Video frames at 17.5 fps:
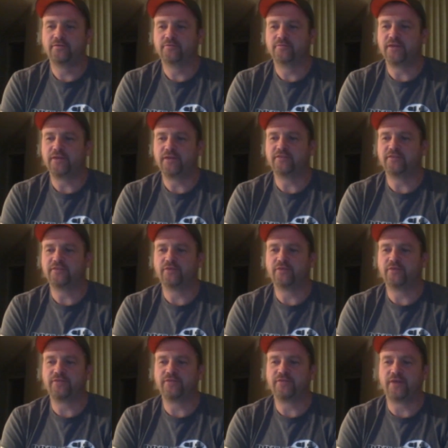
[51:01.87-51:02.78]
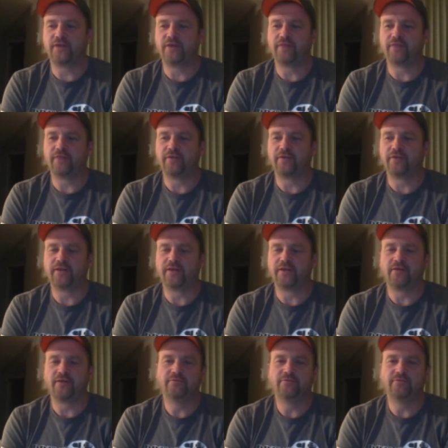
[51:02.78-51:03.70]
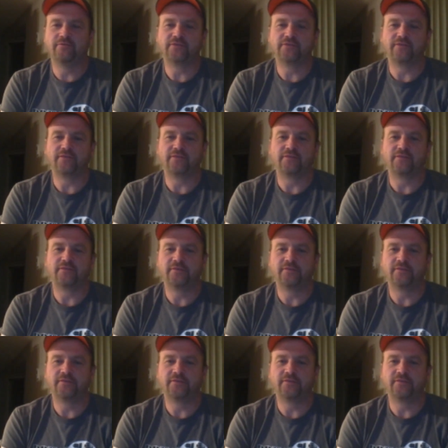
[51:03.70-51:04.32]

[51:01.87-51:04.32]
minus 25 right now, Celsius.